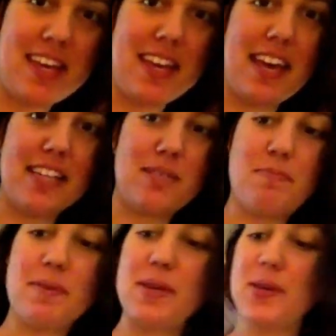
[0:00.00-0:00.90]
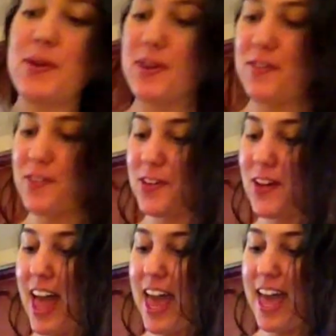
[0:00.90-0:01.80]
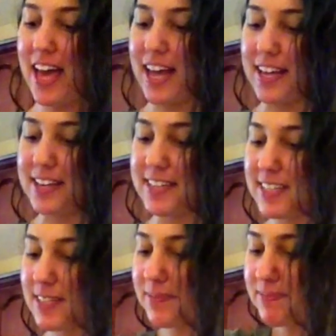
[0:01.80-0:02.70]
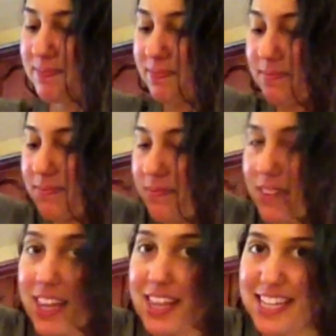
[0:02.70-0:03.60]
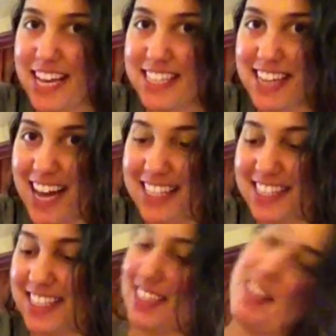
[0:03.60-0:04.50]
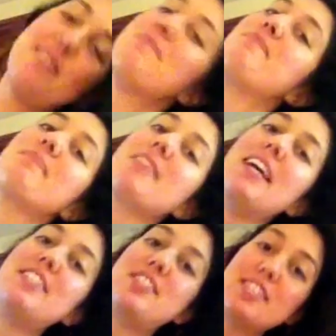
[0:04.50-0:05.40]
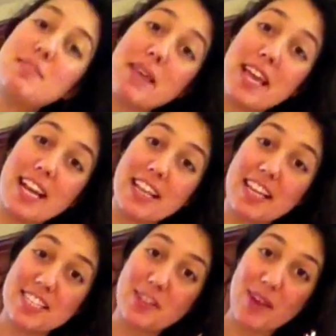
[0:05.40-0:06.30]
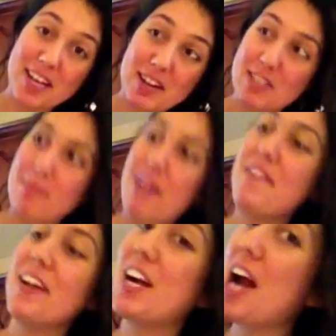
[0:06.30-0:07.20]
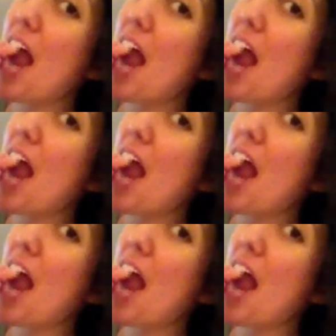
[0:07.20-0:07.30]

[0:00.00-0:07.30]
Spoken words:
It's beautiful, and the taste test. It's just me eating this so I can use my finger.